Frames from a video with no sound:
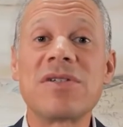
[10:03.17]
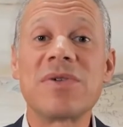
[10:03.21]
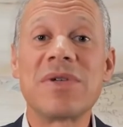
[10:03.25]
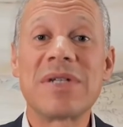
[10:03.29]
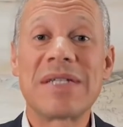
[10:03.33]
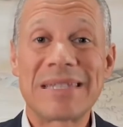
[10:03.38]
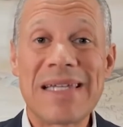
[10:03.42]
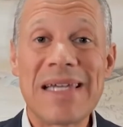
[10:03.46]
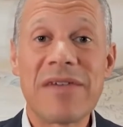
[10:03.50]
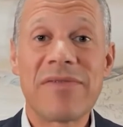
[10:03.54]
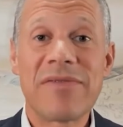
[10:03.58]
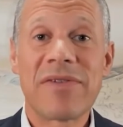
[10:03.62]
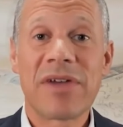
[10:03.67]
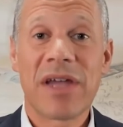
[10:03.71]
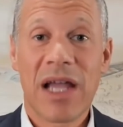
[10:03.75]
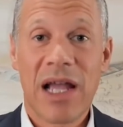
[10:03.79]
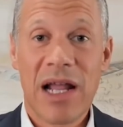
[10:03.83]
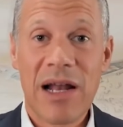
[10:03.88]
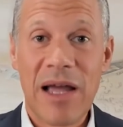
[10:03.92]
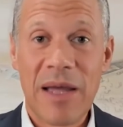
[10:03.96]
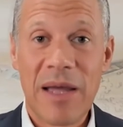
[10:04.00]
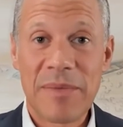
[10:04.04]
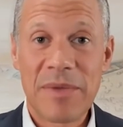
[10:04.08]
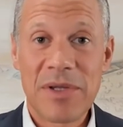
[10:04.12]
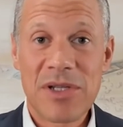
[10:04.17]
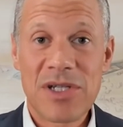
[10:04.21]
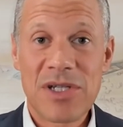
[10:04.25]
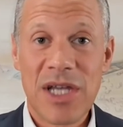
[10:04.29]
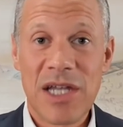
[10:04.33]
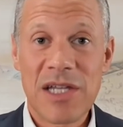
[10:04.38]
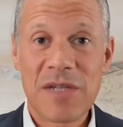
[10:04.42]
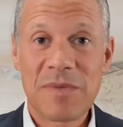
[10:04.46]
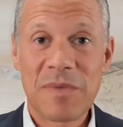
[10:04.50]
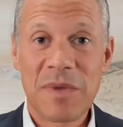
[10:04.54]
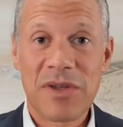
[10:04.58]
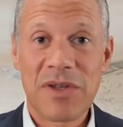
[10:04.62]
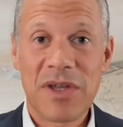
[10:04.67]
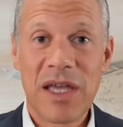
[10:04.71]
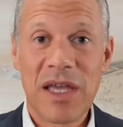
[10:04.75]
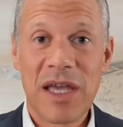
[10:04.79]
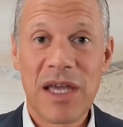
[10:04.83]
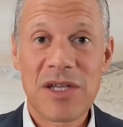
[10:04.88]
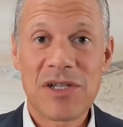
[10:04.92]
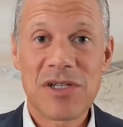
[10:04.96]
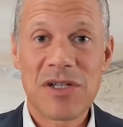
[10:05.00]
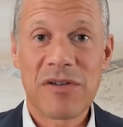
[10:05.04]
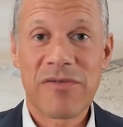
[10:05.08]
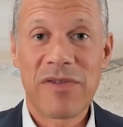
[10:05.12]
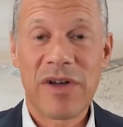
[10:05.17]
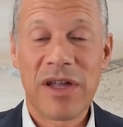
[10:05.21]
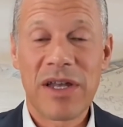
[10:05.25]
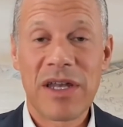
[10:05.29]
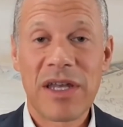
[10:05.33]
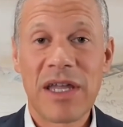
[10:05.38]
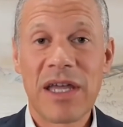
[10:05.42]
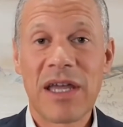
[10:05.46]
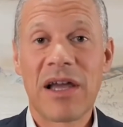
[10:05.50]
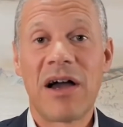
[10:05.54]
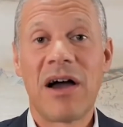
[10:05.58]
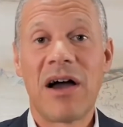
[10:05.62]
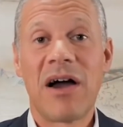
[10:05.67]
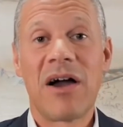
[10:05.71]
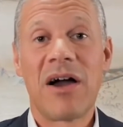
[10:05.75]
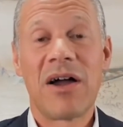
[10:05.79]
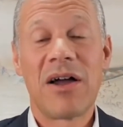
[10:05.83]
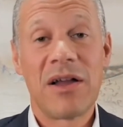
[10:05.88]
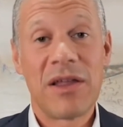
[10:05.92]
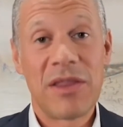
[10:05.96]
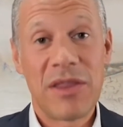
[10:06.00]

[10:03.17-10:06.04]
receiving climate change mitigation funding are